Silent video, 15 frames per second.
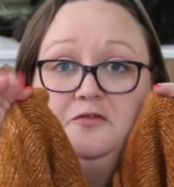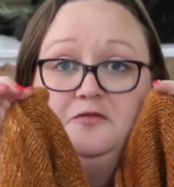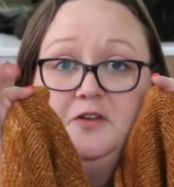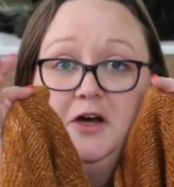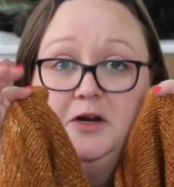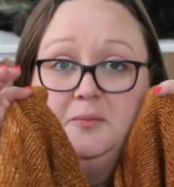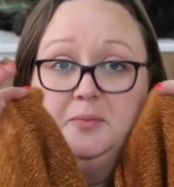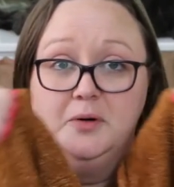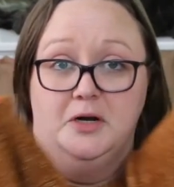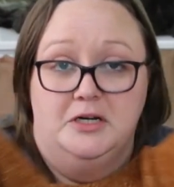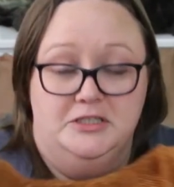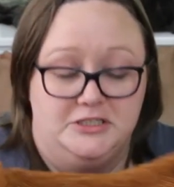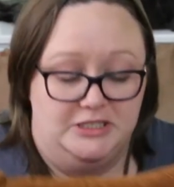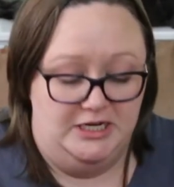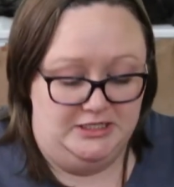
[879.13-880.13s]
fun
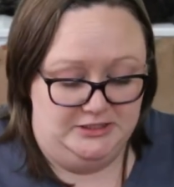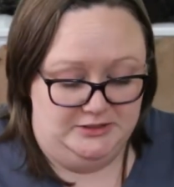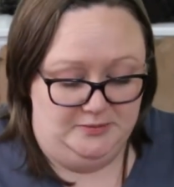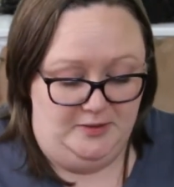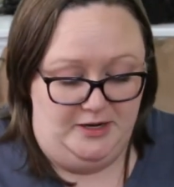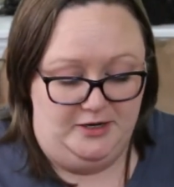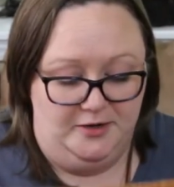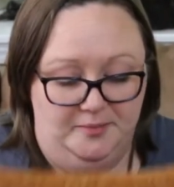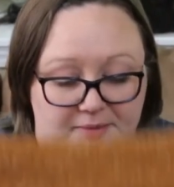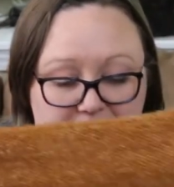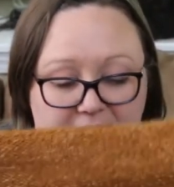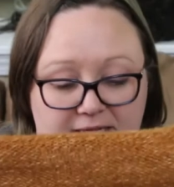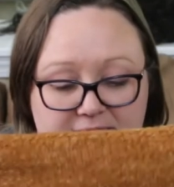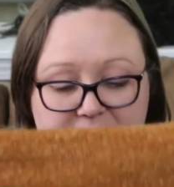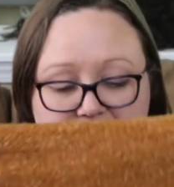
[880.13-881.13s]
project sweater
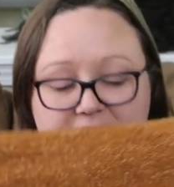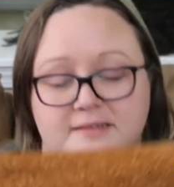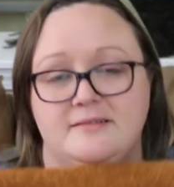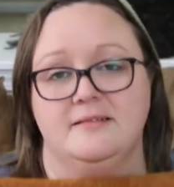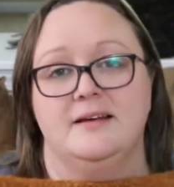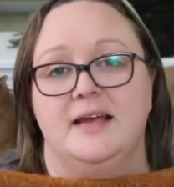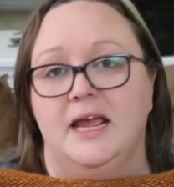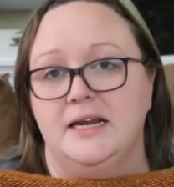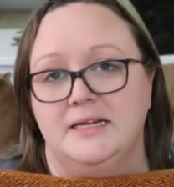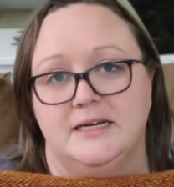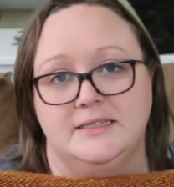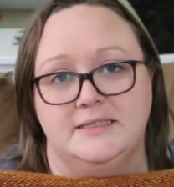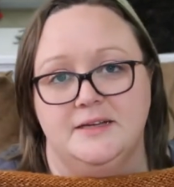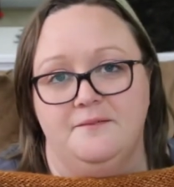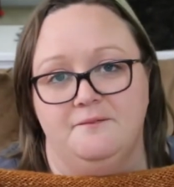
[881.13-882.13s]
because it
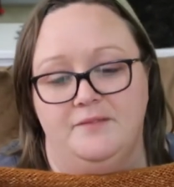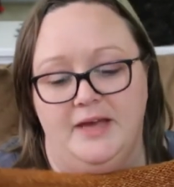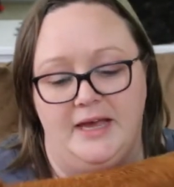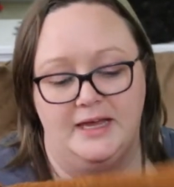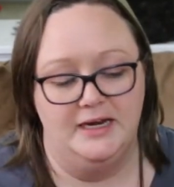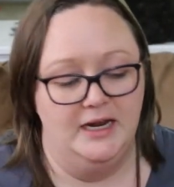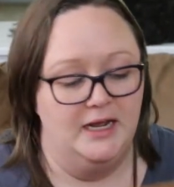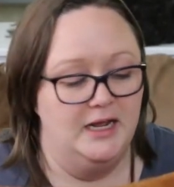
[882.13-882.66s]
doesn't fit.